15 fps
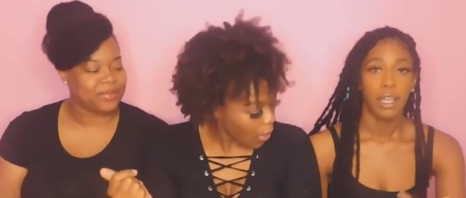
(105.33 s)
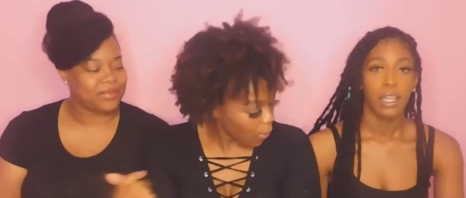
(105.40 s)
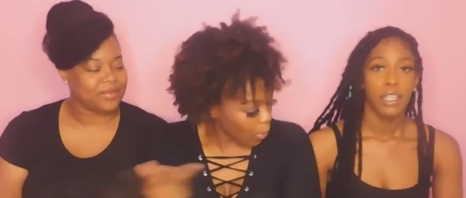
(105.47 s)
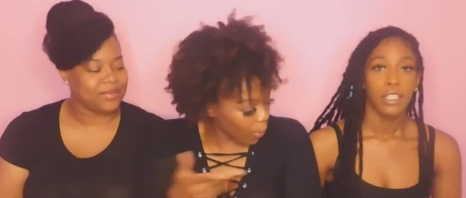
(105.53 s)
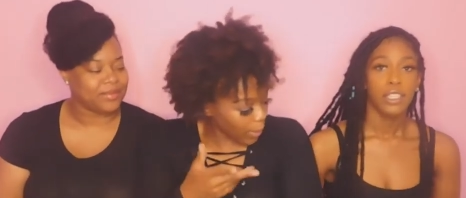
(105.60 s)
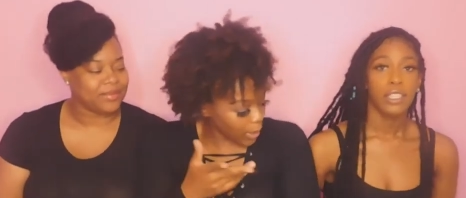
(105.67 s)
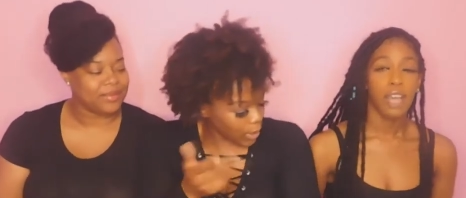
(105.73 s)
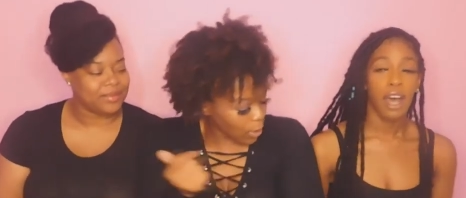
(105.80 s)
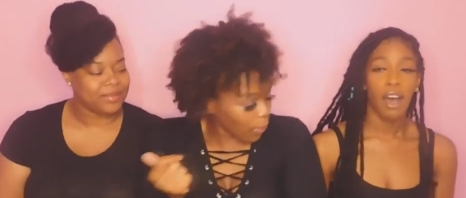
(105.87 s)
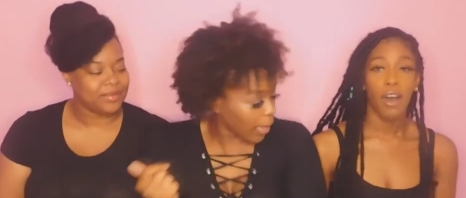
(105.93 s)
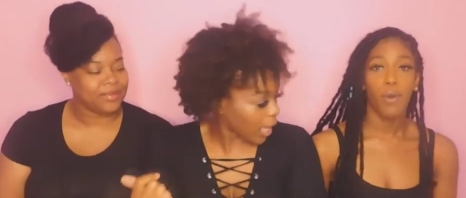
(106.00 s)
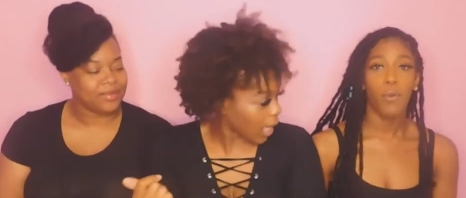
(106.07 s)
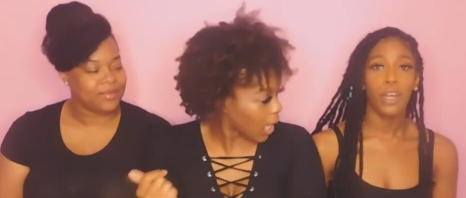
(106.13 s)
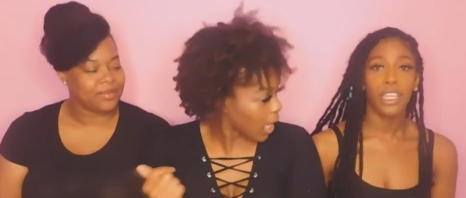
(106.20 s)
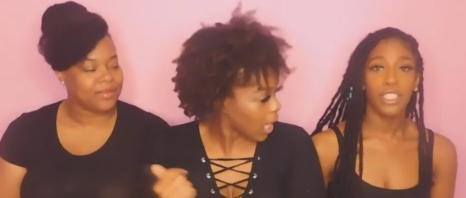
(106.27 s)
Speaker 1: What we so doing?
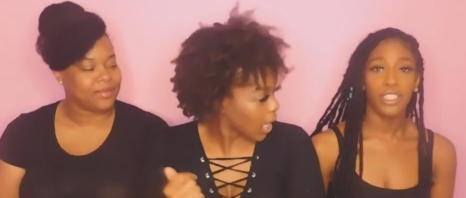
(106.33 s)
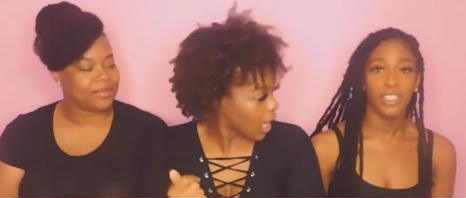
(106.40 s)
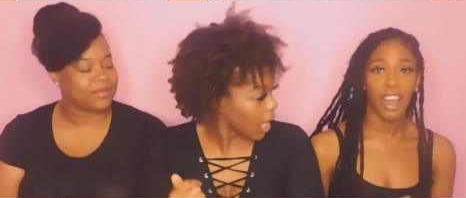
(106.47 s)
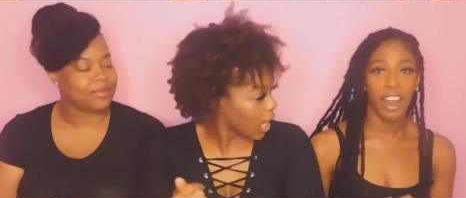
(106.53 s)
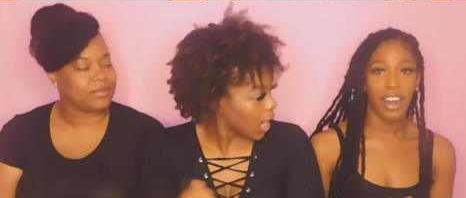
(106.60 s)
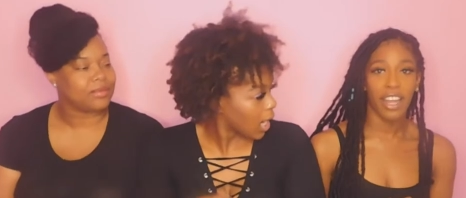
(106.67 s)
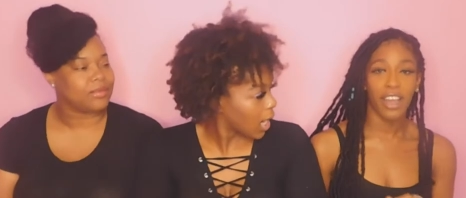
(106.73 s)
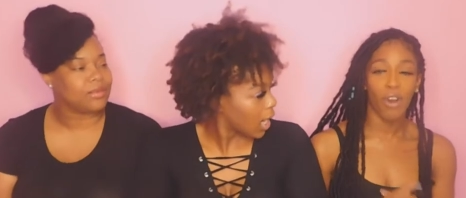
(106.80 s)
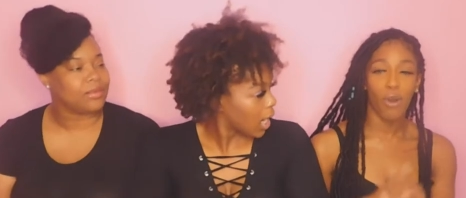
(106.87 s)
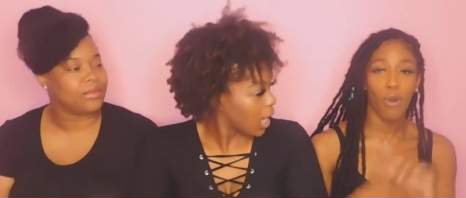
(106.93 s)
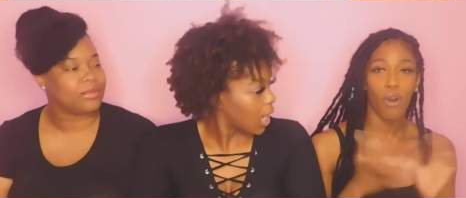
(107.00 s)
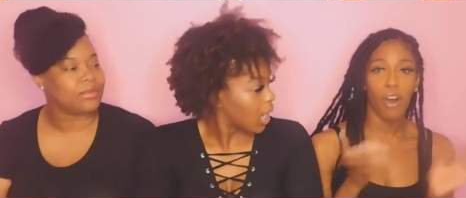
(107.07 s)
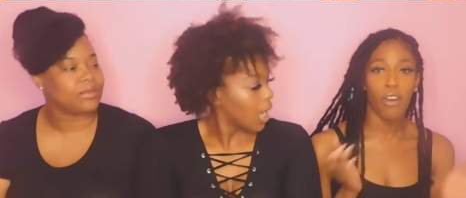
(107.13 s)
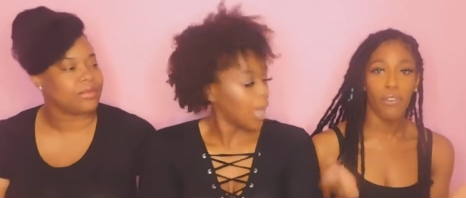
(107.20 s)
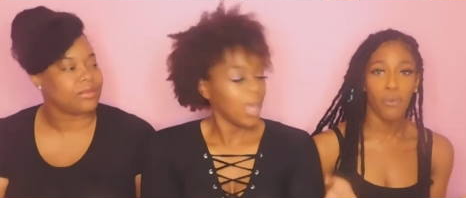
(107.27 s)
So we're starting
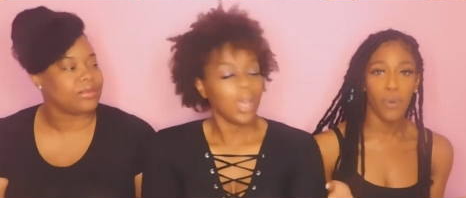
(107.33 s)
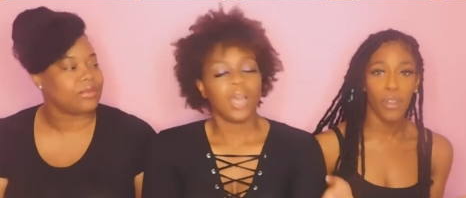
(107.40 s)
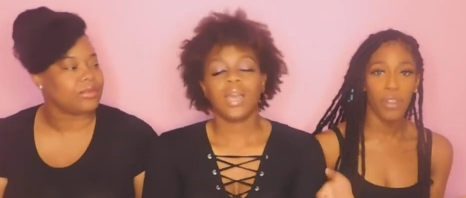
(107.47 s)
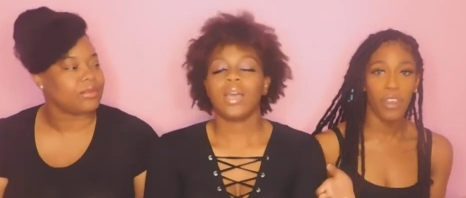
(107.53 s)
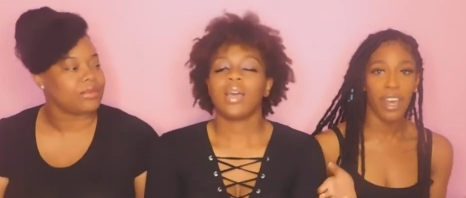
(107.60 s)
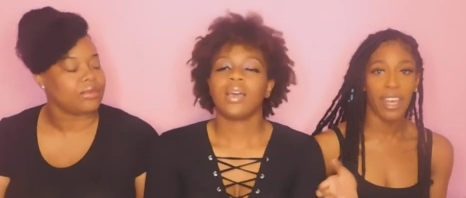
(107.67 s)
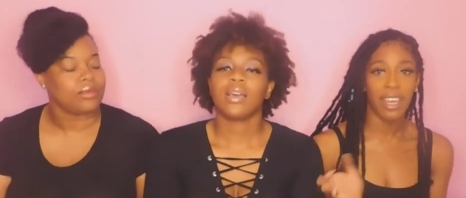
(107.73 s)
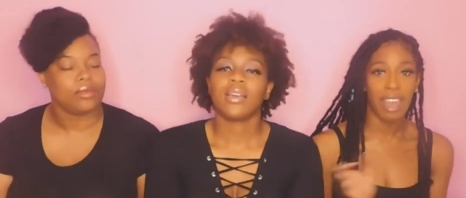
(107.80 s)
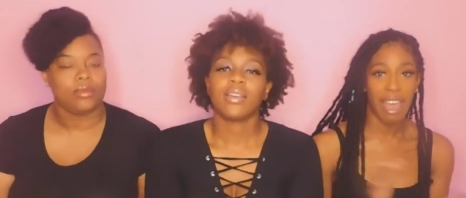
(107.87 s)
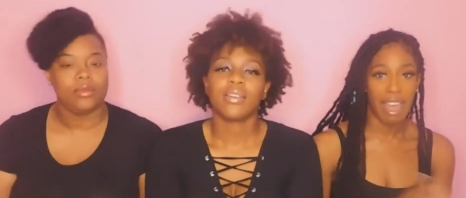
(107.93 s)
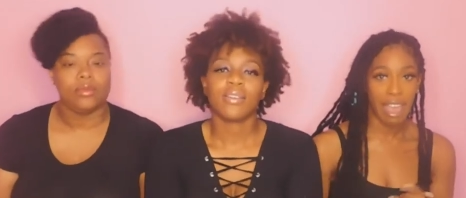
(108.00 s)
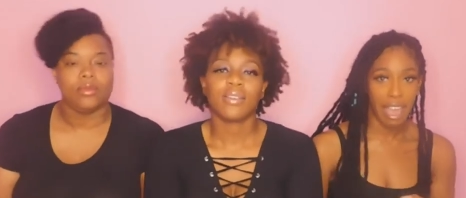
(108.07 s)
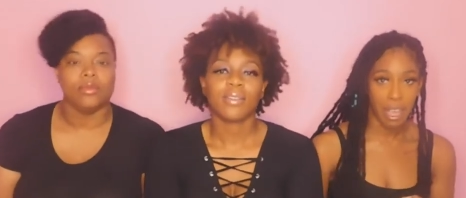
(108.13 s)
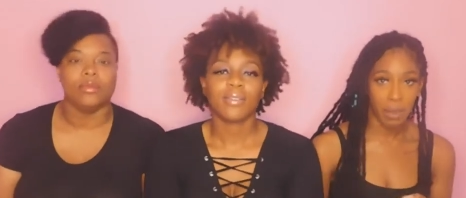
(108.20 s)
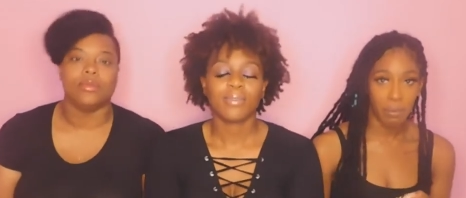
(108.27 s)
off with a
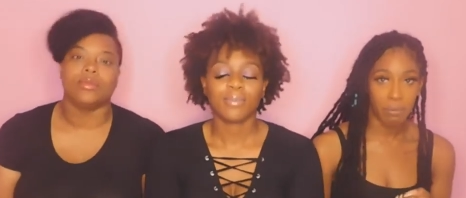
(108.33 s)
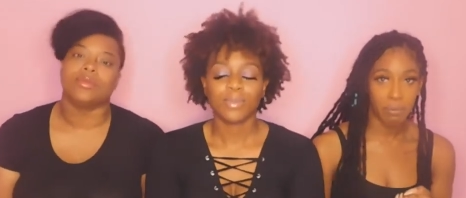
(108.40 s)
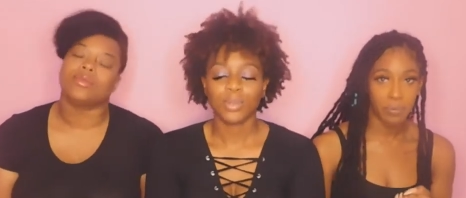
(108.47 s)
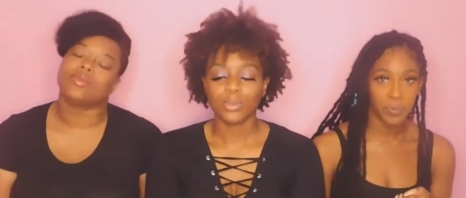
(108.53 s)
game.